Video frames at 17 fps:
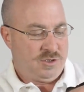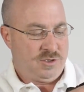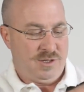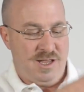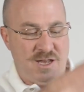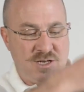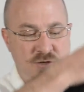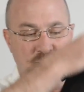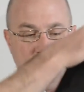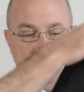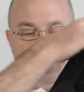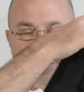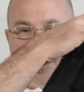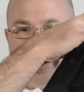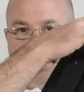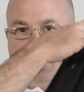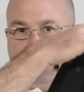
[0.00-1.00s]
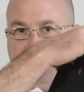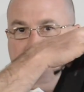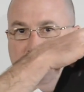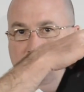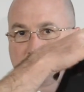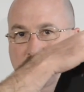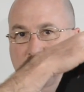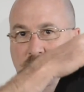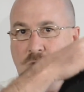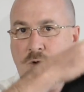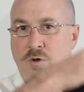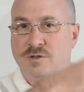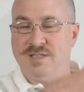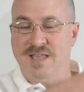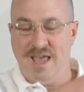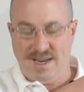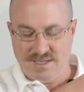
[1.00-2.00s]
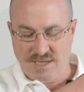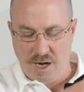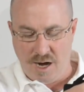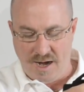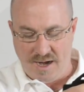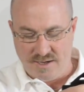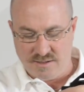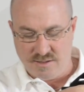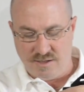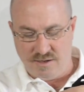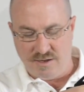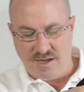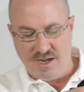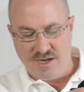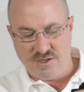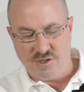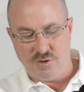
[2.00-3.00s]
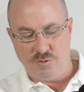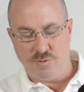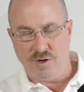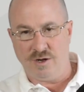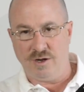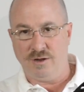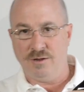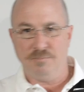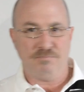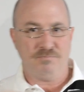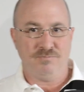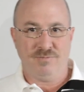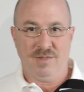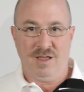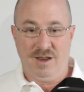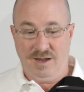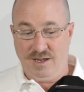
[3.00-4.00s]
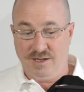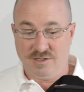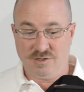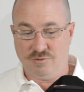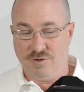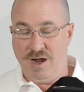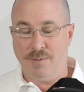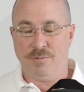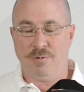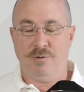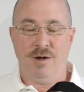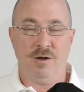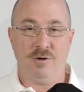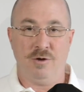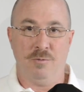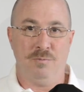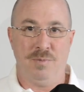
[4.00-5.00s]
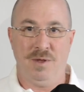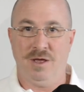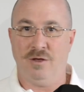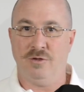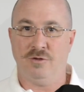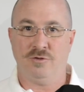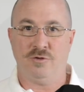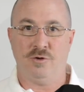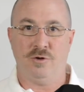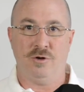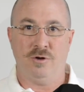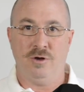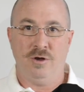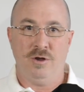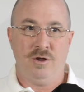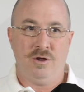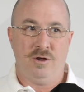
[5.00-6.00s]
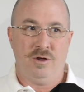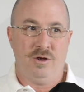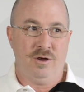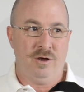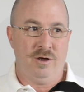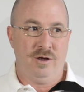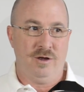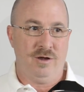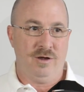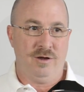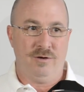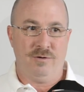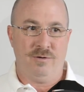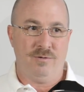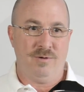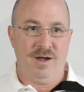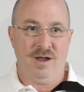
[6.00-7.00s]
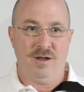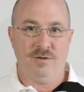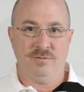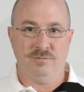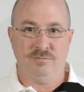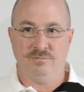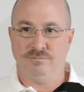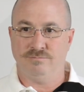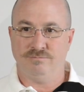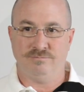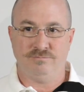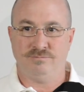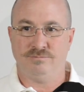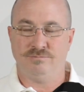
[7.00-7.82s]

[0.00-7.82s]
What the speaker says: So that's really holds that tight in case you want to, I guess, strap it around your belt or around,